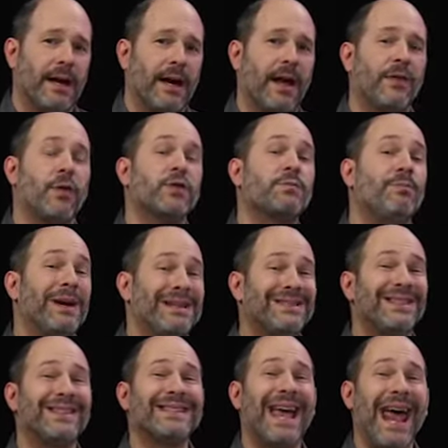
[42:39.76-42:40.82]
And those
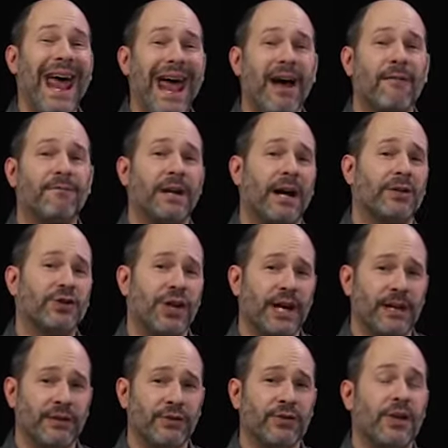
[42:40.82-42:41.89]
basics have not
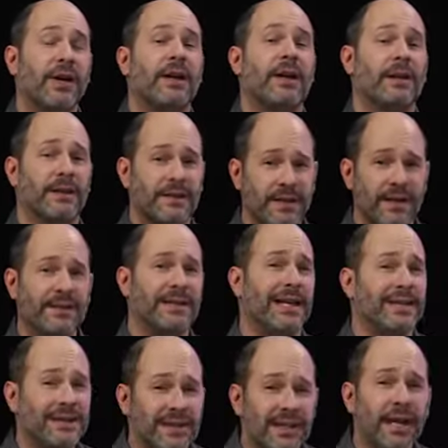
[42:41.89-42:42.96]
changed in the sense
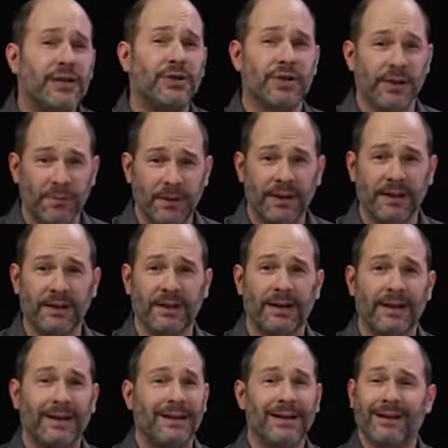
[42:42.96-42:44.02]
that DHCP,
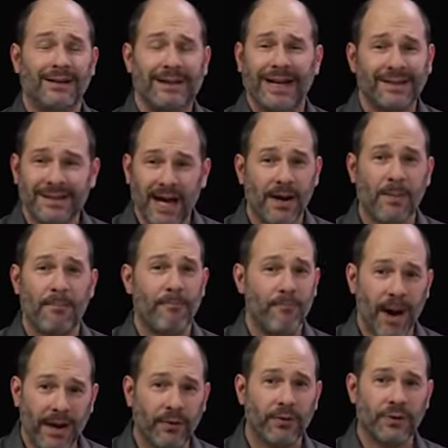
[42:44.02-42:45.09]
that's not a
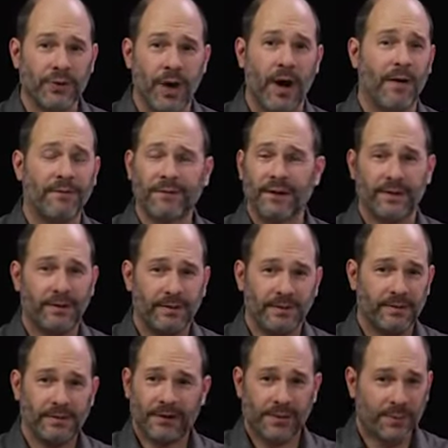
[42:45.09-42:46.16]
Microsoft
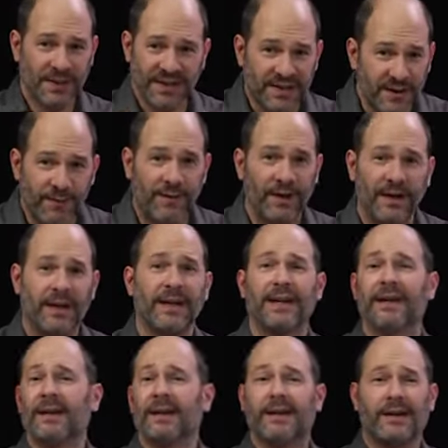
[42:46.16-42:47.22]
specific
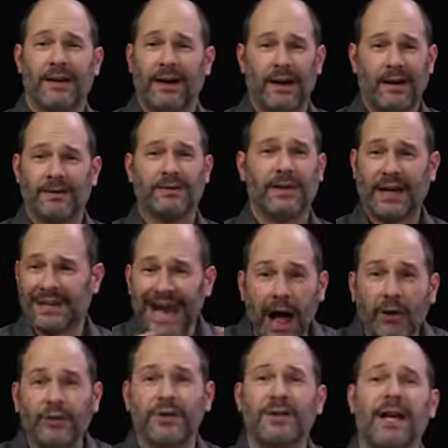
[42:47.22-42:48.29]

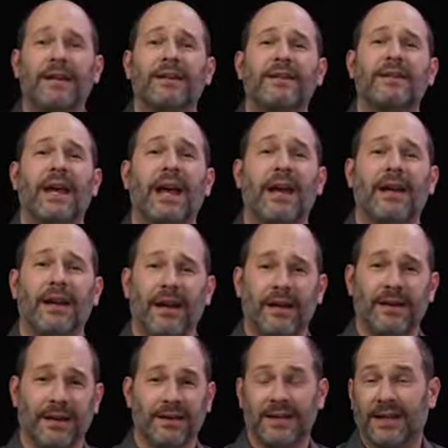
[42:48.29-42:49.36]
technology. That is
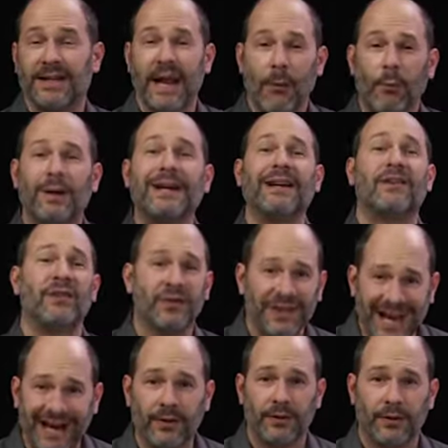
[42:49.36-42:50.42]
that's a networking
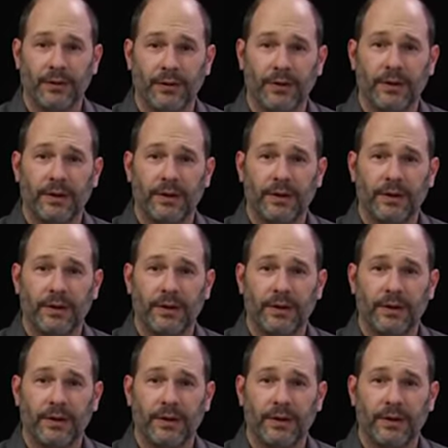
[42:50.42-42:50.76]
standard.